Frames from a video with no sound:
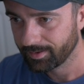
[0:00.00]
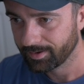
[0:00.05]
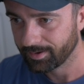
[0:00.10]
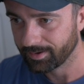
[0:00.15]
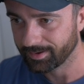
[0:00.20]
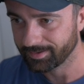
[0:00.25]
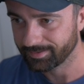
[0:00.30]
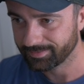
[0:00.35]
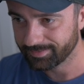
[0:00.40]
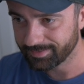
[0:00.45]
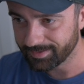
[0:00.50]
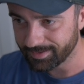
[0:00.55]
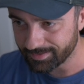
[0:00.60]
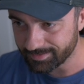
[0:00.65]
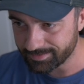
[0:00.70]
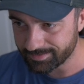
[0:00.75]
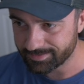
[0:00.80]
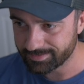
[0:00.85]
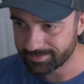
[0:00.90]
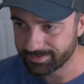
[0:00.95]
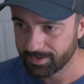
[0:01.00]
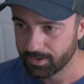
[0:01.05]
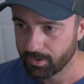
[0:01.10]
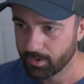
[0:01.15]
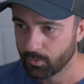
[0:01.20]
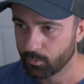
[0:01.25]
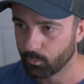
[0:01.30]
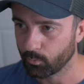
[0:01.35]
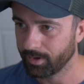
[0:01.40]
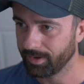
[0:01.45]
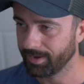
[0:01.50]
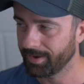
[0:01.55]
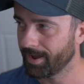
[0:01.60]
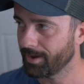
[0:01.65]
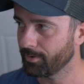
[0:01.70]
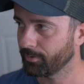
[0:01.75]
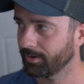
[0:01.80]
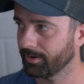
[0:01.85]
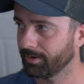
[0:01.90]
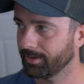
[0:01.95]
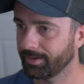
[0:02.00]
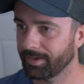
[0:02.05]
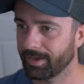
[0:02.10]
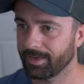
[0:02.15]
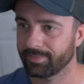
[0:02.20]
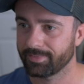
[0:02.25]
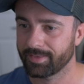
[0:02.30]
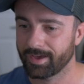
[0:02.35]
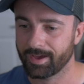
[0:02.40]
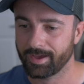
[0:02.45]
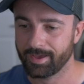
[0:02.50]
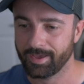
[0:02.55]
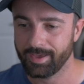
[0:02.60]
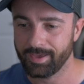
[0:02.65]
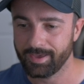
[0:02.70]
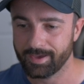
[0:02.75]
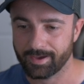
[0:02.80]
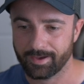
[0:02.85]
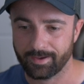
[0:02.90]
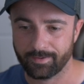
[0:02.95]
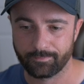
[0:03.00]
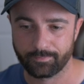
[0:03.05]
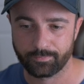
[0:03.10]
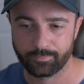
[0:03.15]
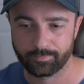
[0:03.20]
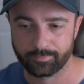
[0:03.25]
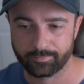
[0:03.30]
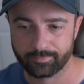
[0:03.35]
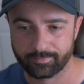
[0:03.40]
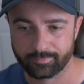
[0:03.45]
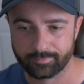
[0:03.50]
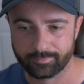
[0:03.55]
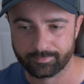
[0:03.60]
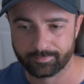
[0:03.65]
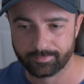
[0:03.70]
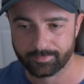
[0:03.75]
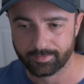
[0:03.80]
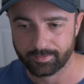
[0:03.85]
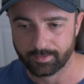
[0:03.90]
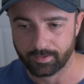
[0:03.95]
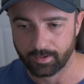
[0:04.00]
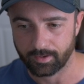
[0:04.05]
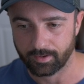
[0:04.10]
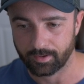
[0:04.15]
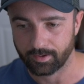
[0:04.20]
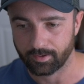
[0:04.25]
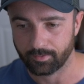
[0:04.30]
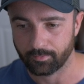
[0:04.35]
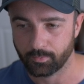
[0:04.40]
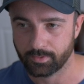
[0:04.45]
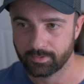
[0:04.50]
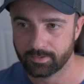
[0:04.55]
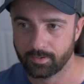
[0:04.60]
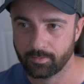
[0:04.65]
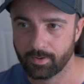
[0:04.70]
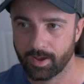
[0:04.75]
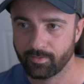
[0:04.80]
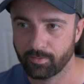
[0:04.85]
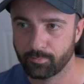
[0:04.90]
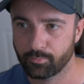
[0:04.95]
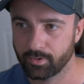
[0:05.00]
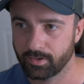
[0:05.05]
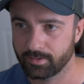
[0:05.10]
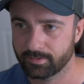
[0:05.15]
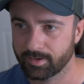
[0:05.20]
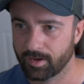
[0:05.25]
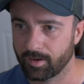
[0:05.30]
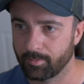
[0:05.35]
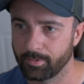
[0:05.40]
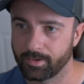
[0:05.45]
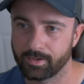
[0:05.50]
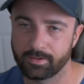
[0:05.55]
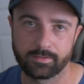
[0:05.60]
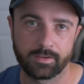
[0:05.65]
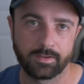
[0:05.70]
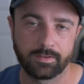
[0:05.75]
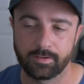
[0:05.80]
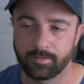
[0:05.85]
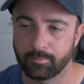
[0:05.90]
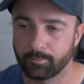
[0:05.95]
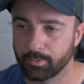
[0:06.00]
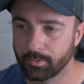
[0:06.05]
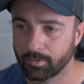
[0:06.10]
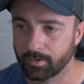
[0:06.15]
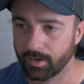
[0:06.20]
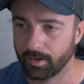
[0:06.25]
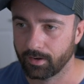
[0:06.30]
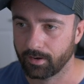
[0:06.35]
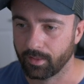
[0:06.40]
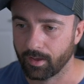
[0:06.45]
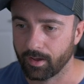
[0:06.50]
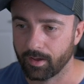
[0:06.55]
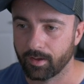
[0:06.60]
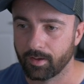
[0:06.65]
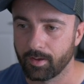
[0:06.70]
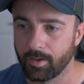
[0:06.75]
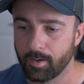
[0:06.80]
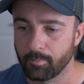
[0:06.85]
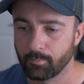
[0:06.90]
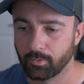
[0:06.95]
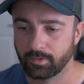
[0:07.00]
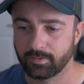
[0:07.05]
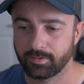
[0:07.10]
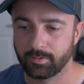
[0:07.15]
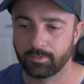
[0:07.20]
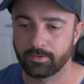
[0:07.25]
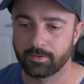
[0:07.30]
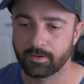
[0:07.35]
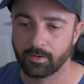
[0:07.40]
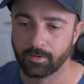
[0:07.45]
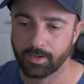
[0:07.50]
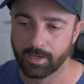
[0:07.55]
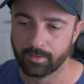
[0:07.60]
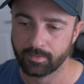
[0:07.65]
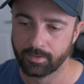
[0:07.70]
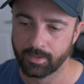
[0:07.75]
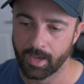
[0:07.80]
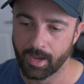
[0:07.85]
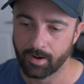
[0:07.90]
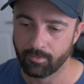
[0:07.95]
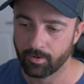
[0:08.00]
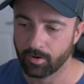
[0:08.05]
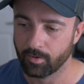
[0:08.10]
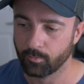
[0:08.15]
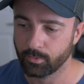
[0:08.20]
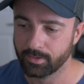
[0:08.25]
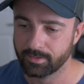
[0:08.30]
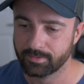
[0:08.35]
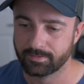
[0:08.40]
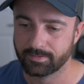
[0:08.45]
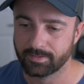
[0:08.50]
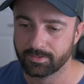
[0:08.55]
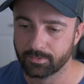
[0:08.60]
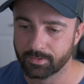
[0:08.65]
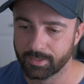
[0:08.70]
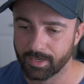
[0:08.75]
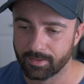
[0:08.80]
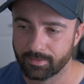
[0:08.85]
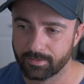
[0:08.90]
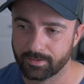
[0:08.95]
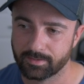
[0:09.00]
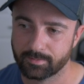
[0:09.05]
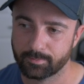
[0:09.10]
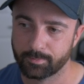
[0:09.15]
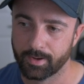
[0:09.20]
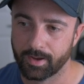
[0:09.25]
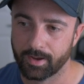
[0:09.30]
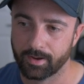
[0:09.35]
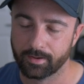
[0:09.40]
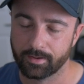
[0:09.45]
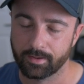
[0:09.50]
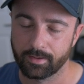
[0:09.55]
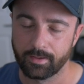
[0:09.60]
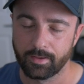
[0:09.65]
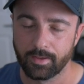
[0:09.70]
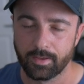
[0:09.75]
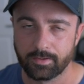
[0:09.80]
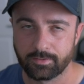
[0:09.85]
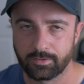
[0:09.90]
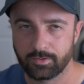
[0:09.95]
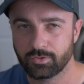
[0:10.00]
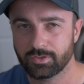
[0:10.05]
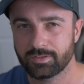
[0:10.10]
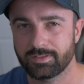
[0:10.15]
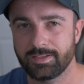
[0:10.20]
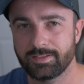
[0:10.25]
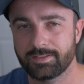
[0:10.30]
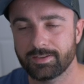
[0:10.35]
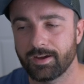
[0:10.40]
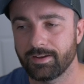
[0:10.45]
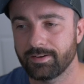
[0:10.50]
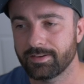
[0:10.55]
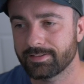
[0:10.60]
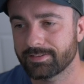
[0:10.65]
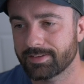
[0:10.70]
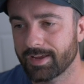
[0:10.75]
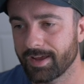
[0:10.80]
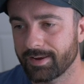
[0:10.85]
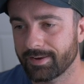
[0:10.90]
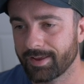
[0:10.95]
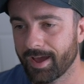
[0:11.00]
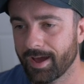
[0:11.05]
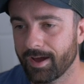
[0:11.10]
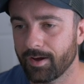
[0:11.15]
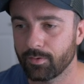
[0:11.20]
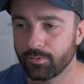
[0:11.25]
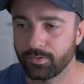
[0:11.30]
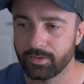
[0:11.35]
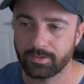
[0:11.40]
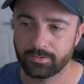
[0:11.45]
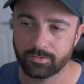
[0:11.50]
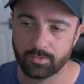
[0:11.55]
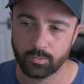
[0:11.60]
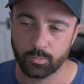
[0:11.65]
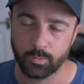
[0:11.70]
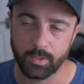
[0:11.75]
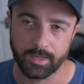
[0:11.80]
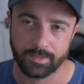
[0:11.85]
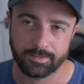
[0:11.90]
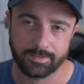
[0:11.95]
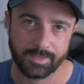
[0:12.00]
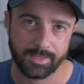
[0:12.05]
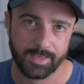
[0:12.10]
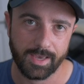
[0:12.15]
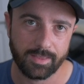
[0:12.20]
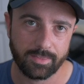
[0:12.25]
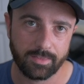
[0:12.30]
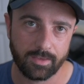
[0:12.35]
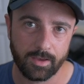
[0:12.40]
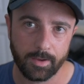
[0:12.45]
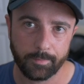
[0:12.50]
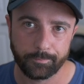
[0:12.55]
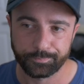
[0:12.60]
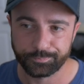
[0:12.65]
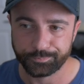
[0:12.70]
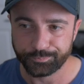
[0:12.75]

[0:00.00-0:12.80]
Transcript: like this, we're now going to get that here. Uh, we don't have a printout because I didn't put it in there. But you see, we don't get the error and we still get this back. So you just need to understand how these all work together.